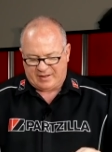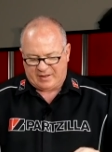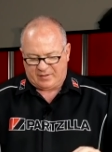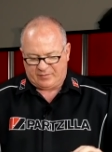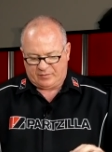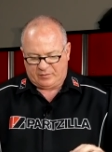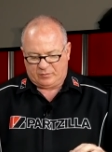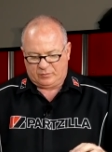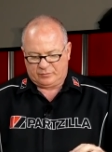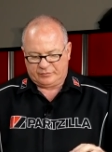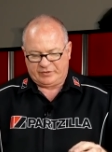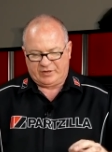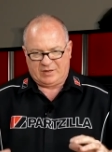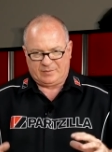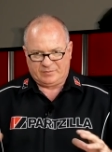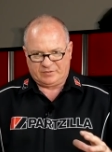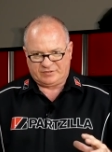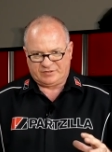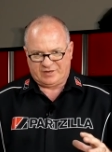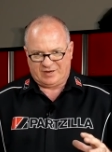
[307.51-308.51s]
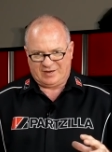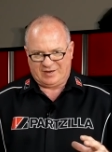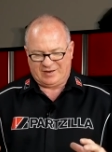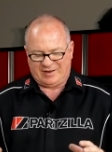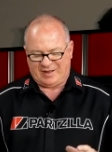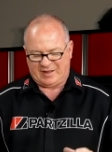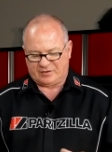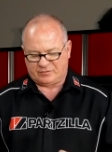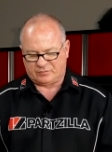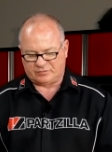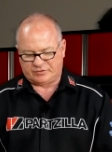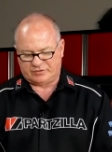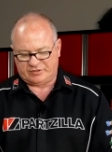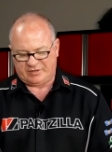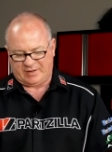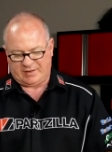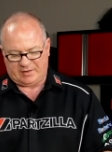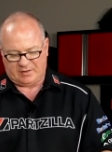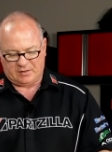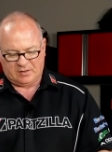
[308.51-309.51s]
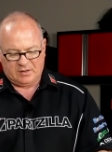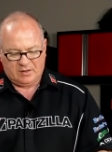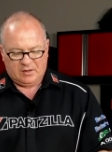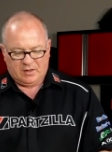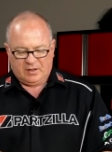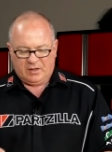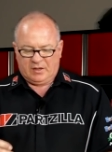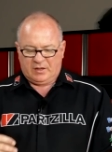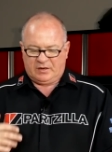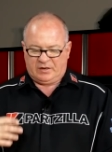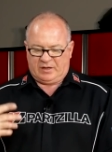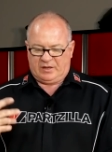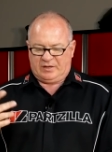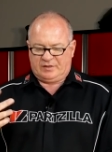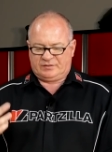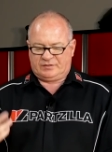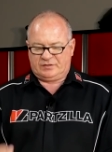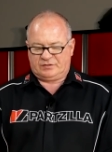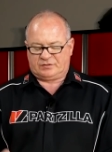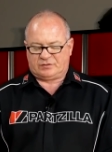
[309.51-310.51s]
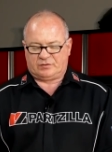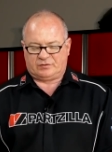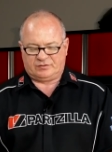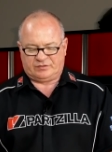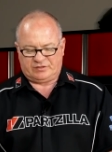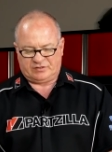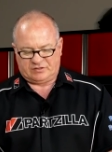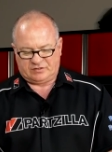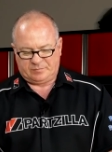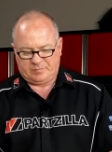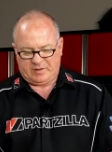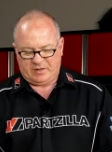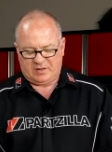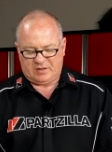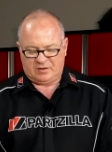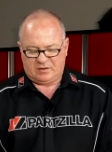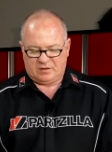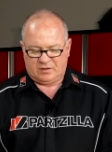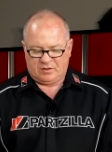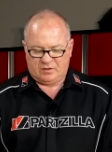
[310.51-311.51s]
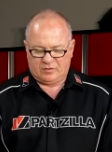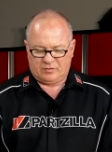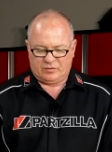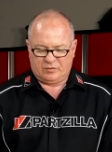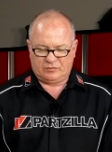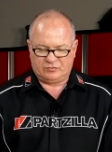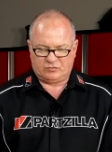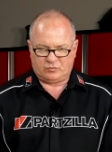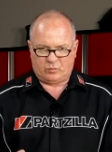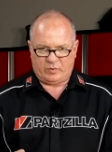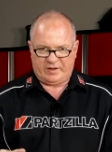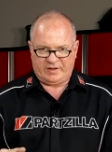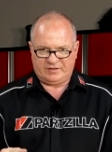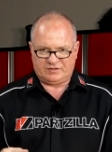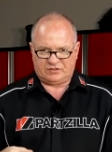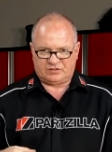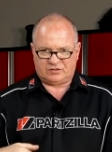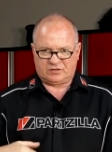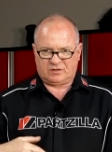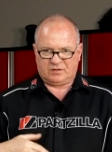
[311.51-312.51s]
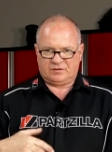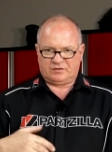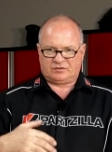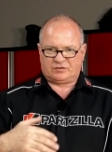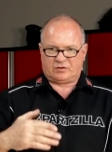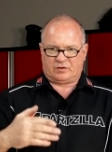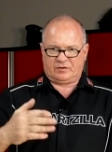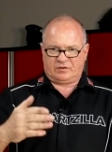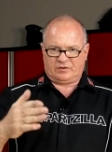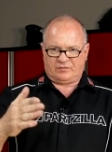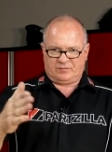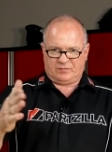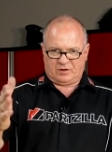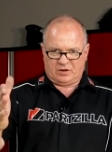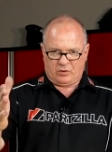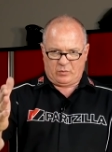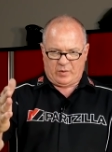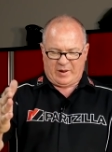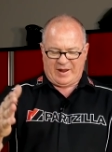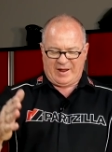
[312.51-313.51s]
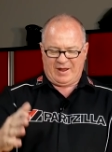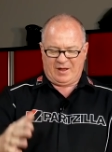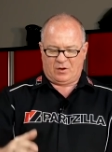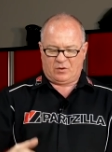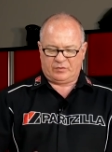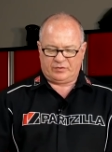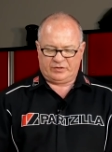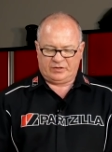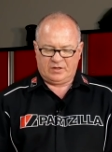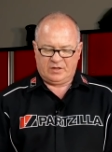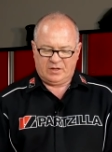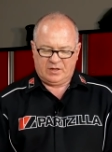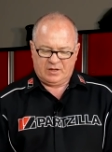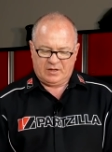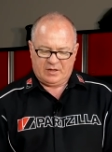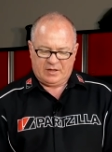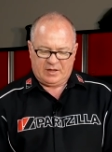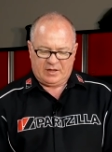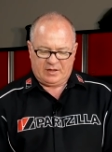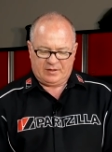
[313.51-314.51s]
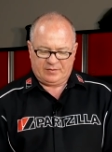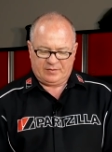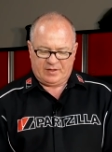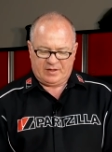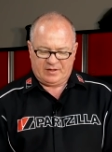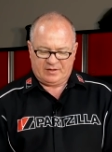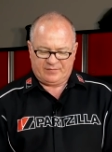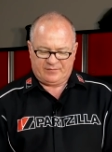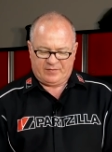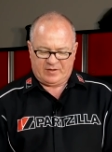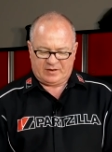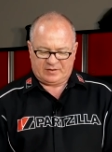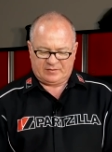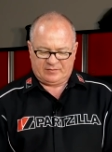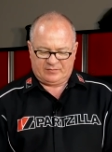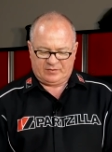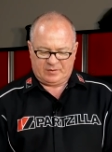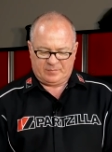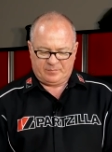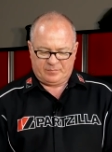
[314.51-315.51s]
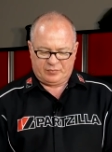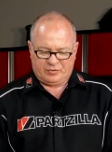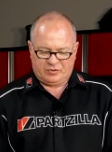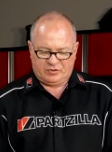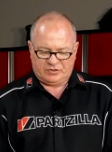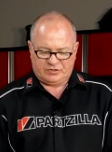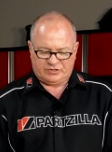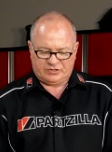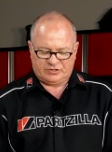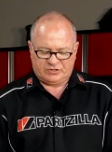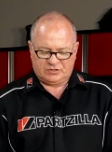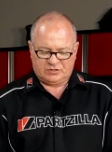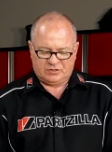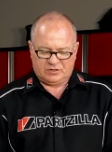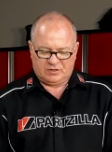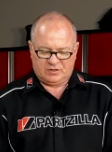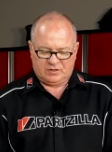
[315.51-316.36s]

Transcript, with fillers: out the whole time just in a natural state. Now, as it starts to spin, those weights start to go out and they effectively push